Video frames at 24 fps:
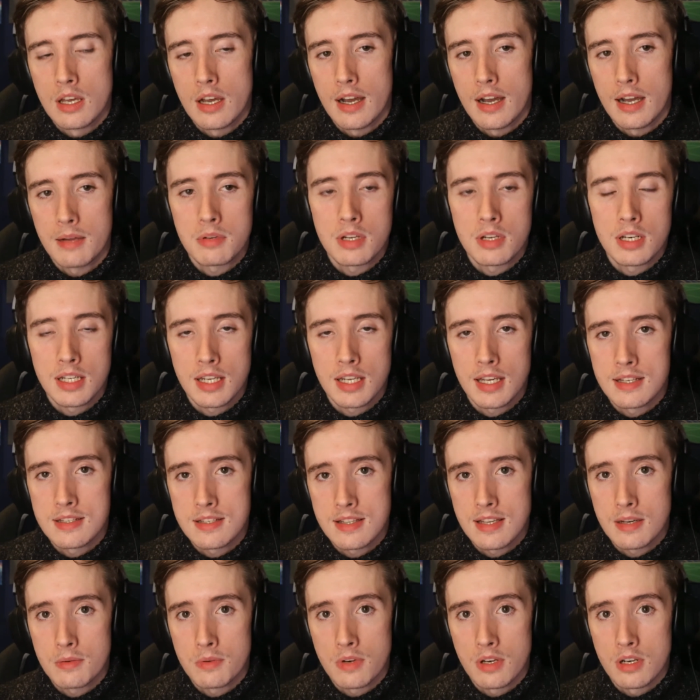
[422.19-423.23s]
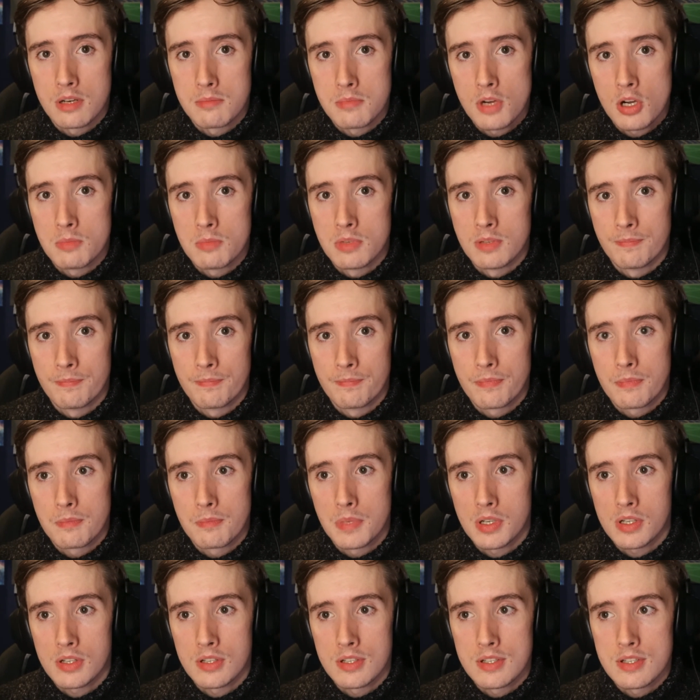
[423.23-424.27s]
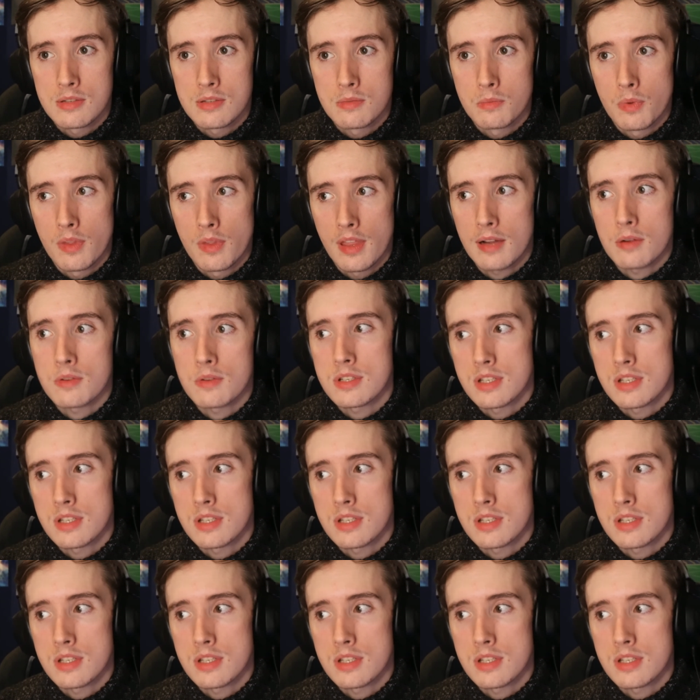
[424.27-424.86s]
I'm going to get into that one in a moment, because without